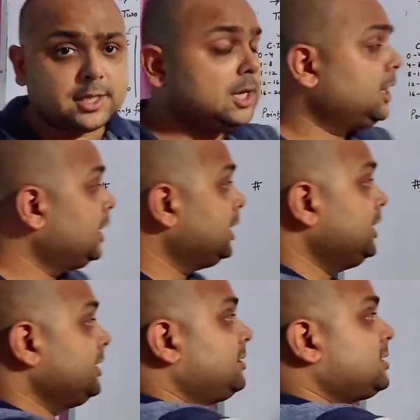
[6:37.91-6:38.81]
This
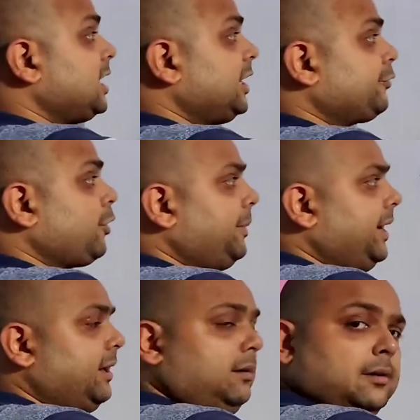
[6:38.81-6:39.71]
starts from here
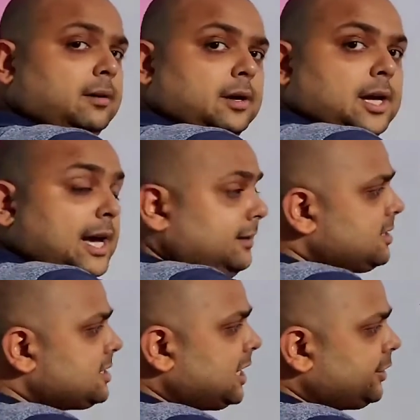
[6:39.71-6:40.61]
and this starts
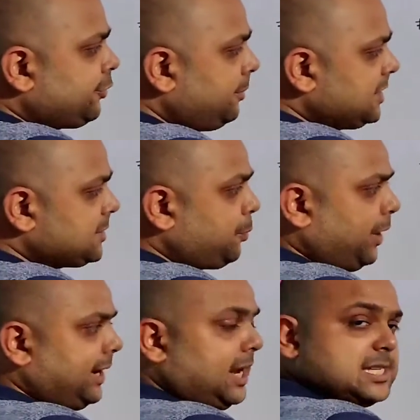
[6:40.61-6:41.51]
from this point,
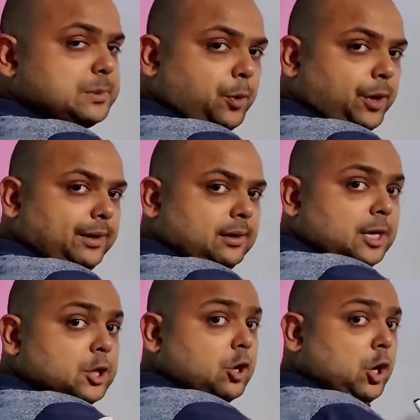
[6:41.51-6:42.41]
last point. So I
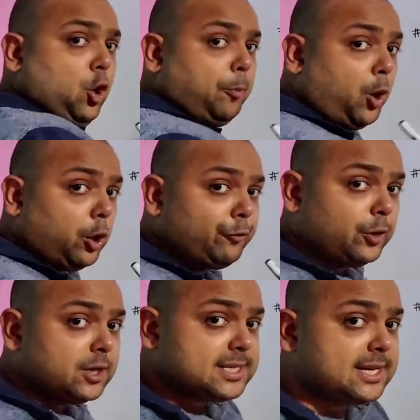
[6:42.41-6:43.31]
hope all of you understand
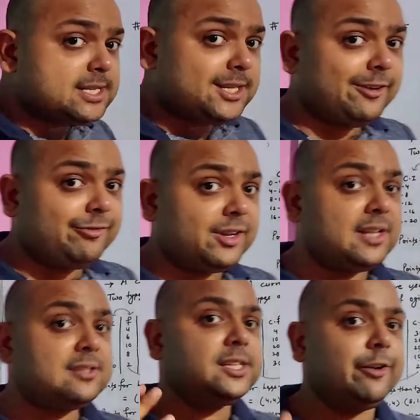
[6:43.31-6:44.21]
CF1 and
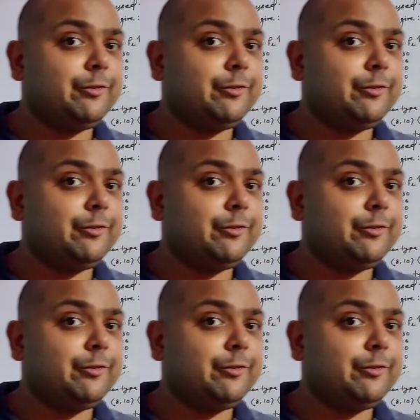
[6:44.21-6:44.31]
CF2.